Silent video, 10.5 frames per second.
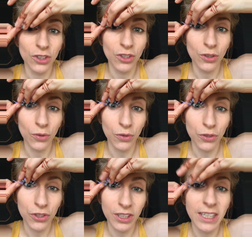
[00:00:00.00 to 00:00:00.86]

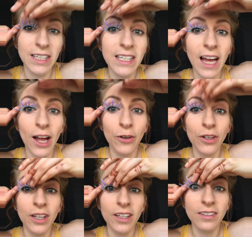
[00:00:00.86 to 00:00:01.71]
to get
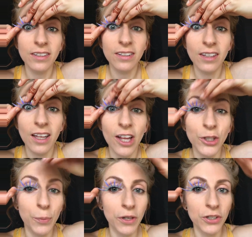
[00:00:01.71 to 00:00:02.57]
down. It's
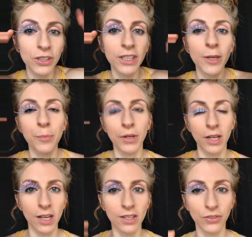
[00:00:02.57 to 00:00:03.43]
especially
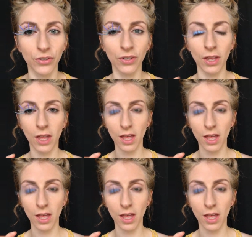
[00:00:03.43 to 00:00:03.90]
because